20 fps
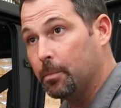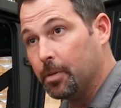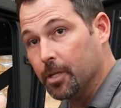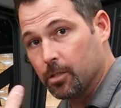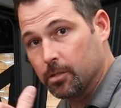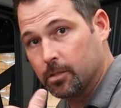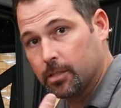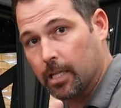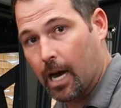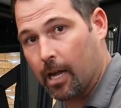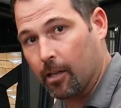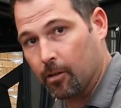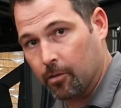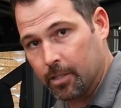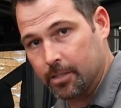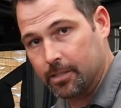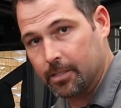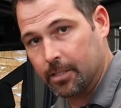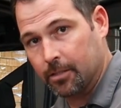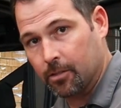build
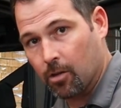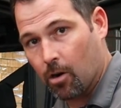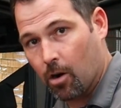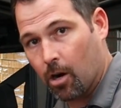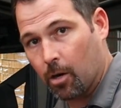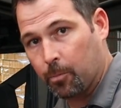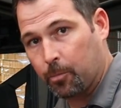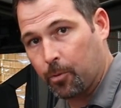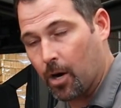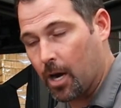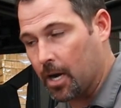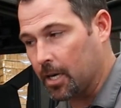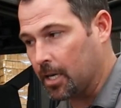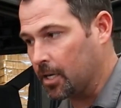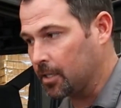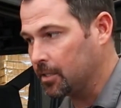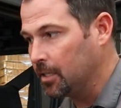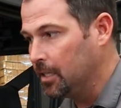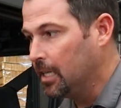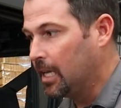tolerance into our
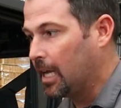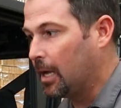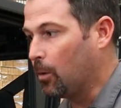product,